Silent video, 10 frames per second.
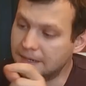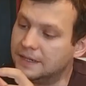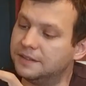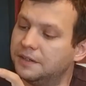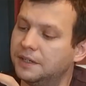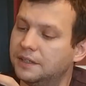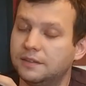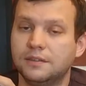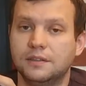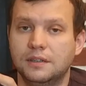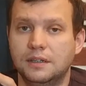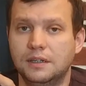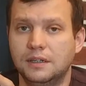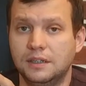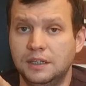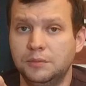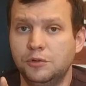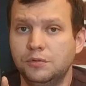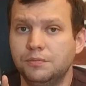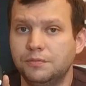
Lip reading: Ethernet cable,